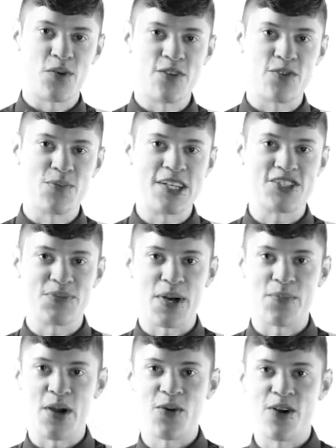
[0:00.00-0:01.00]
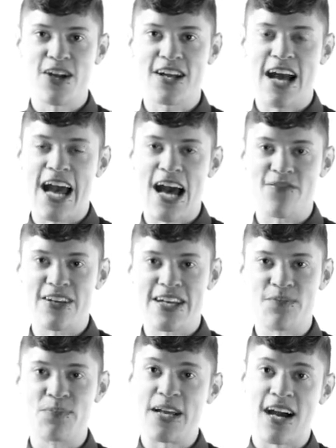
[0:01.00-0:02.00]
more information about my work. I have
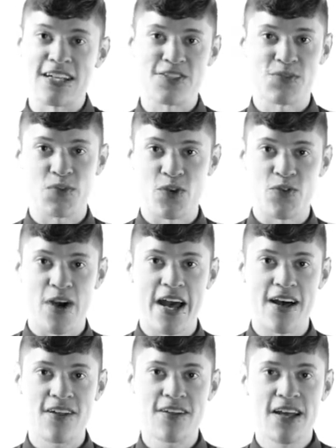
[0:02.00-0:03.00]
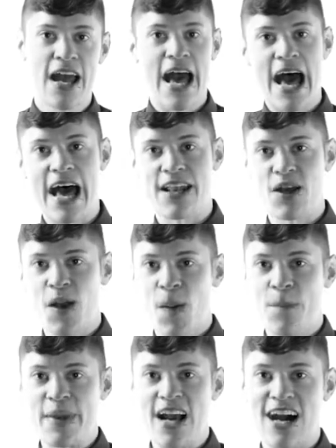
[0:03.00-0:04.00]
a Behance profile at
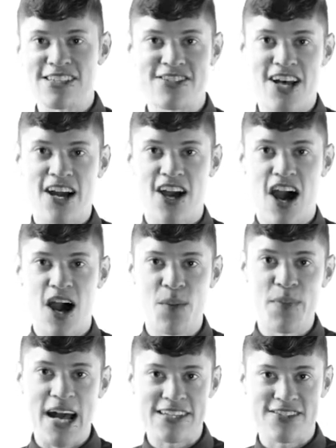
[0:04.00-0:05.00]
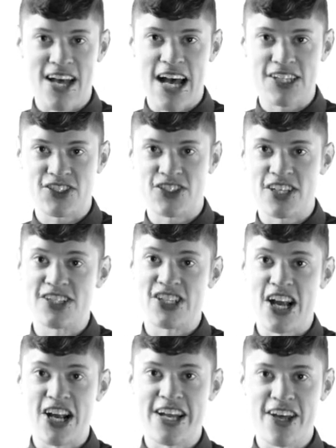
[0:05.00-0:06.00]

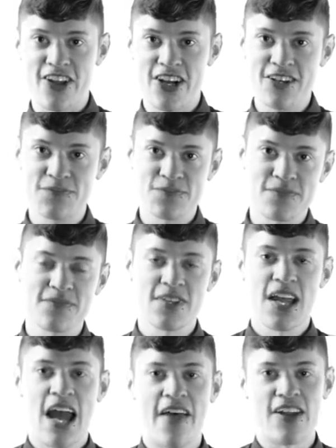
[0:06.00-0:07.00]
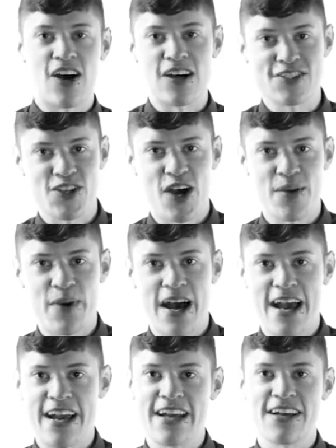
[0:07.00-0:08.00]
behance.com/Jer Hiller, and also at
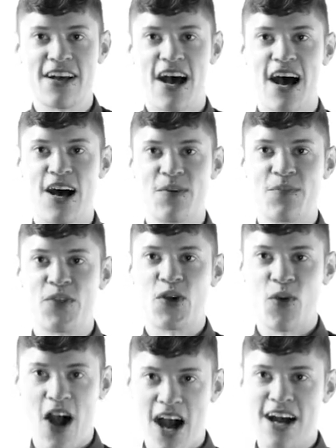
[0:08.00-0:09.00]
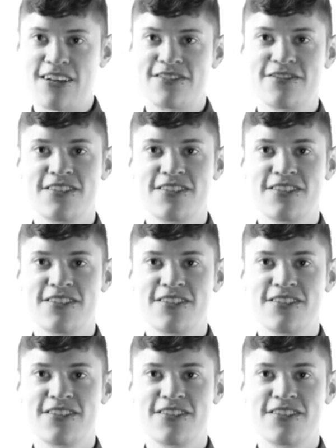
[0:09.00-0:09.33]
my The Raw